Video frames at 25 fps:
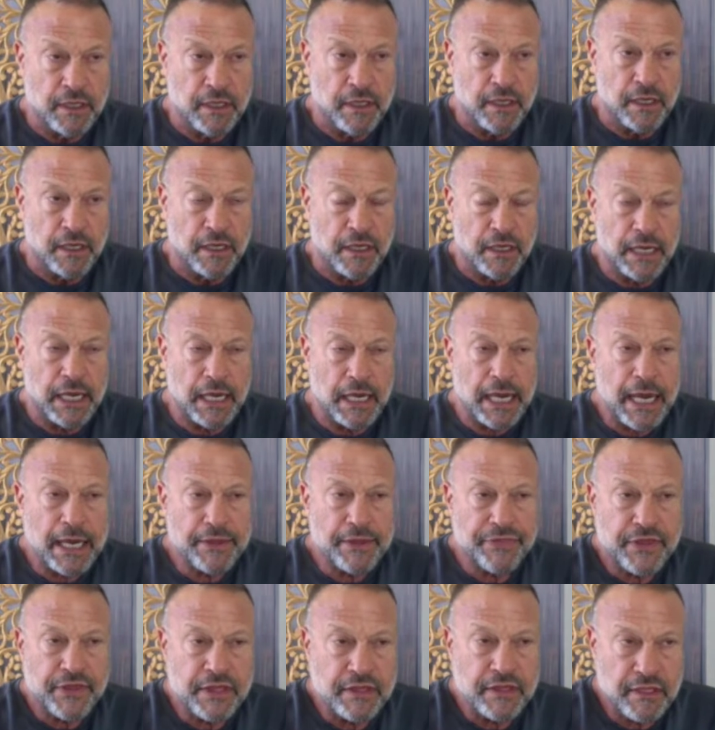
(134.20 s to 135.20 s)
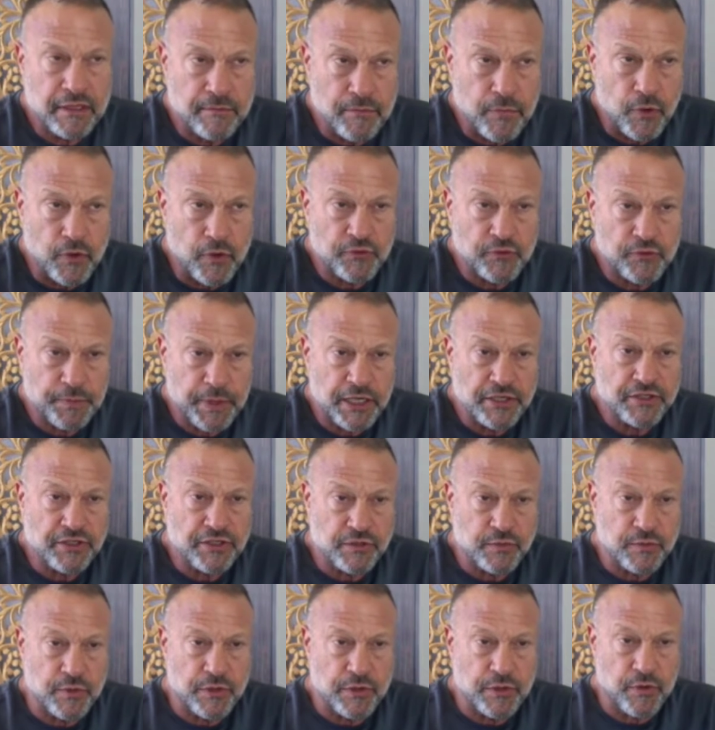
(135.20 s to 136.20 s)
I think that most patients with
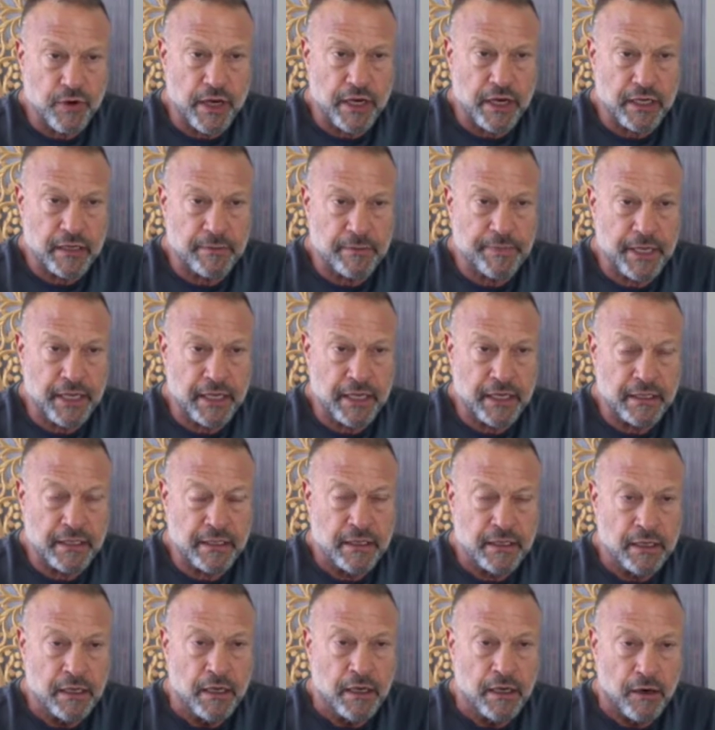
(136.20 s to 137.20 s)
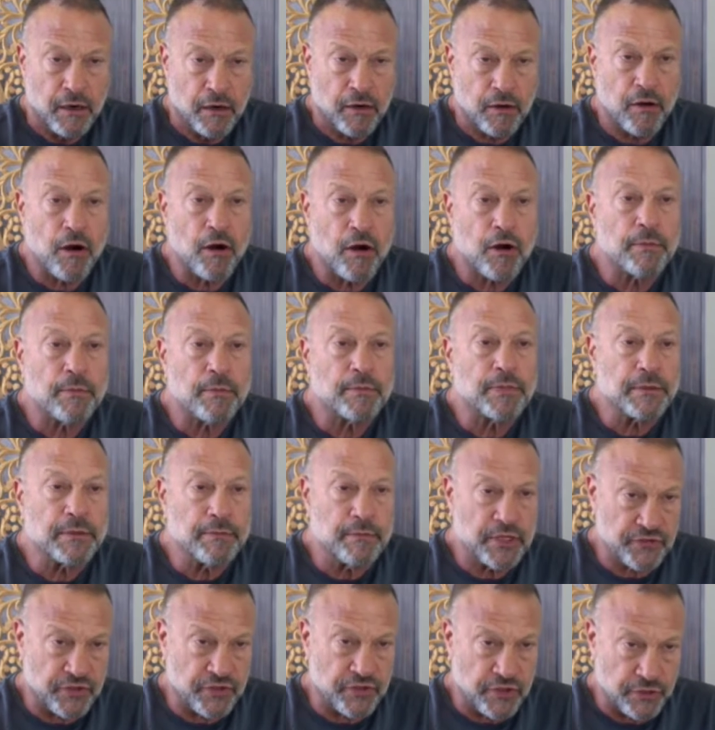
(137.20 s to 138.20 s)
chronic pain are horribly
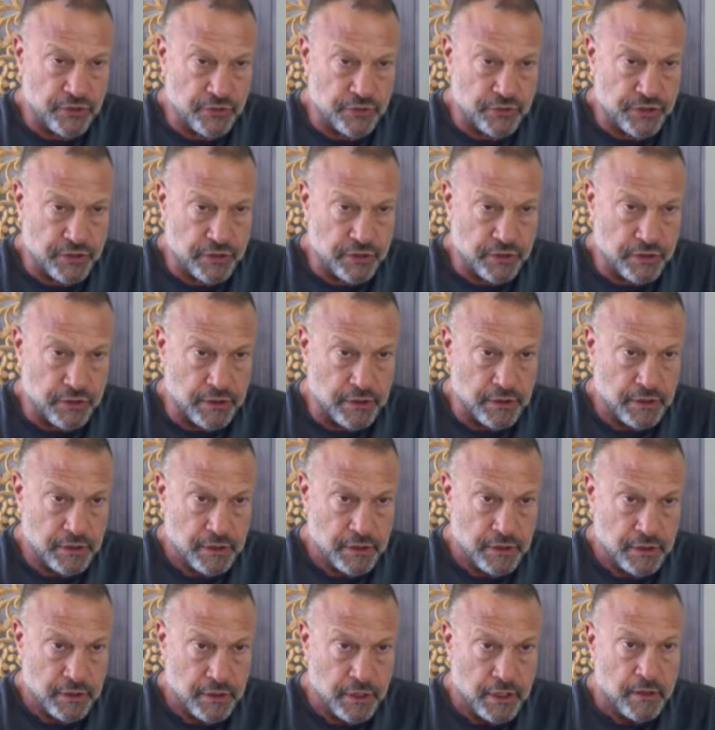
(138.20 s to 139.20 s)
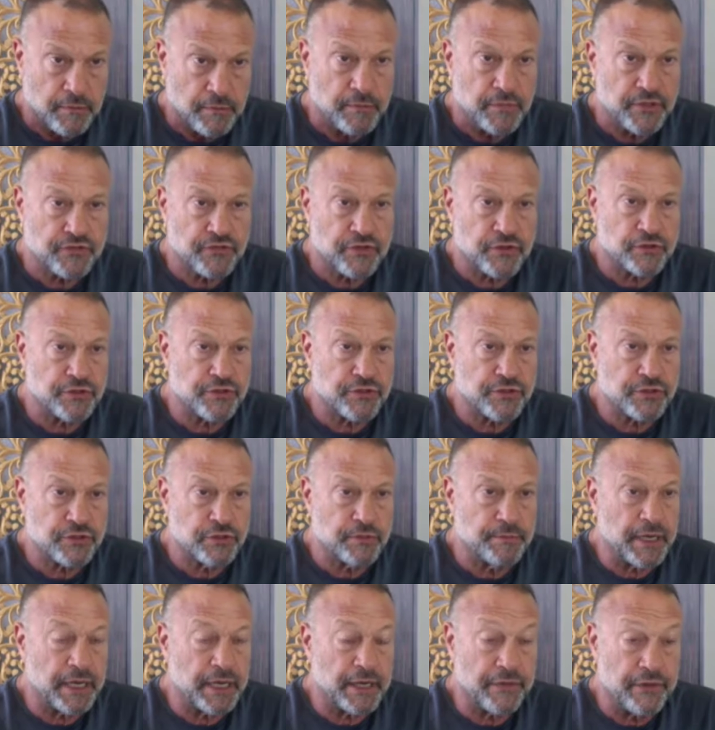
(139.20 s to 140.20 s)
misunderstood by
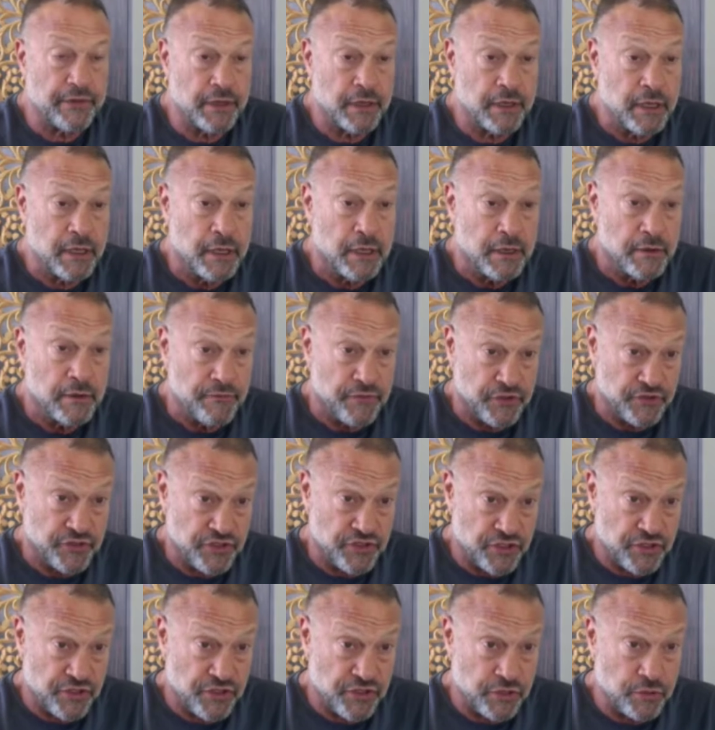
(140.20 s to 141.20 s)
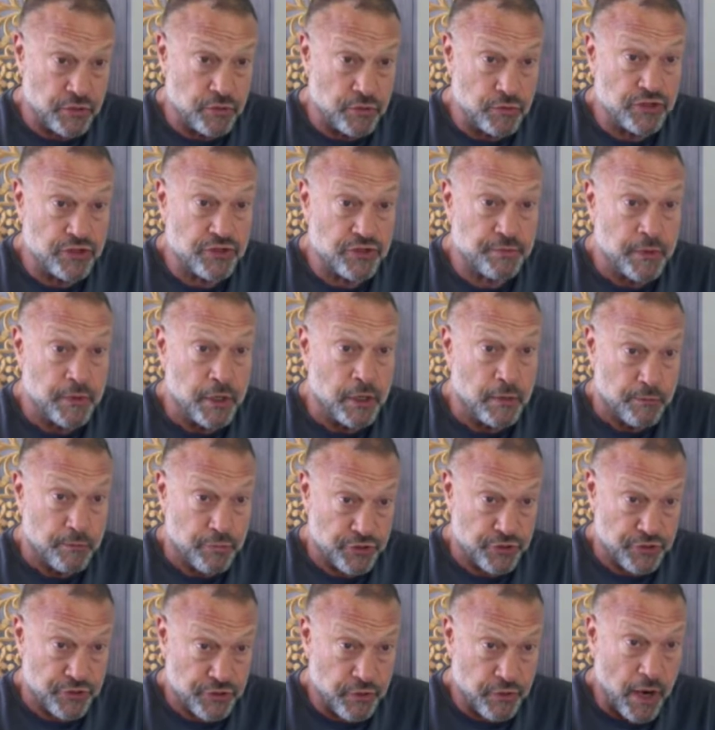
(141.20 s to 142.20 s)
the physician who's
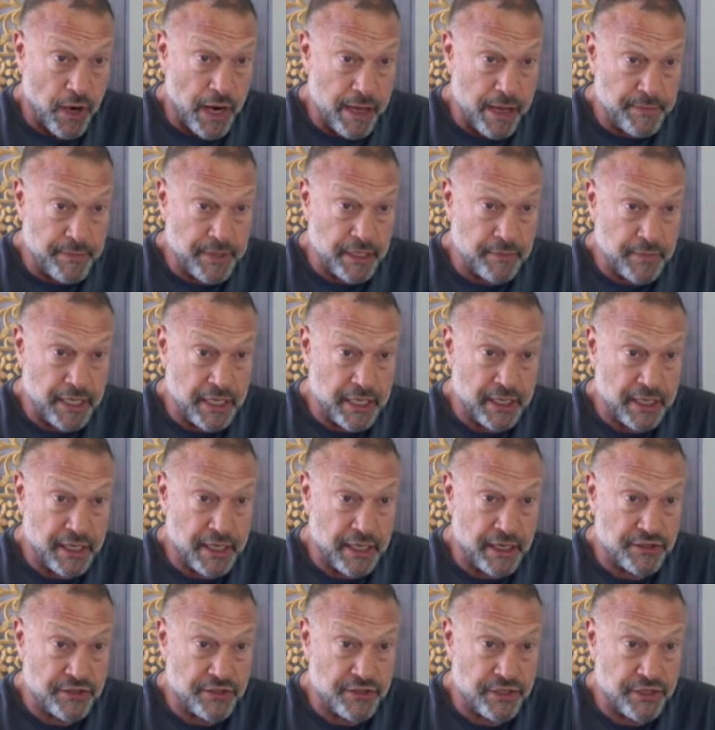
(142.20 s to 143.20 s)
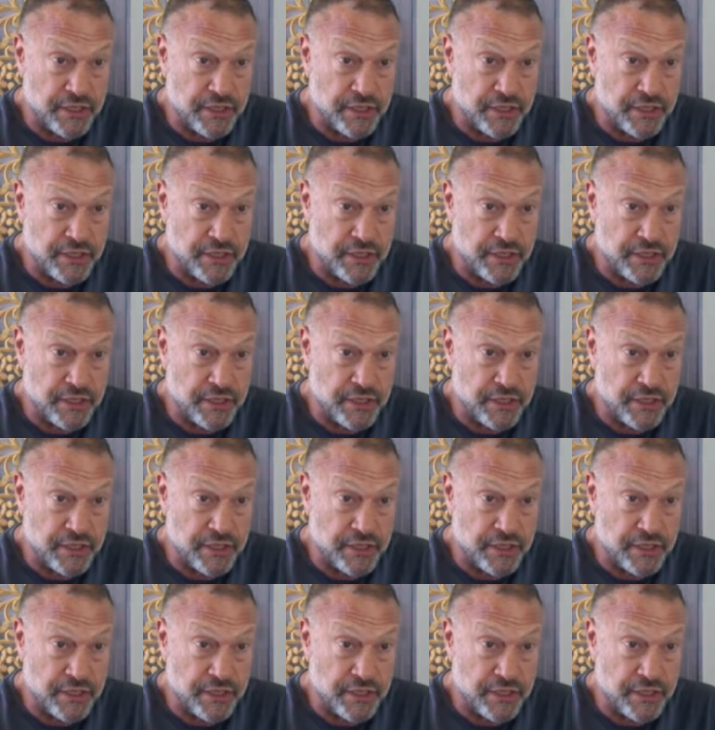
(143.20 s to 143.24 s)
prescribing medication,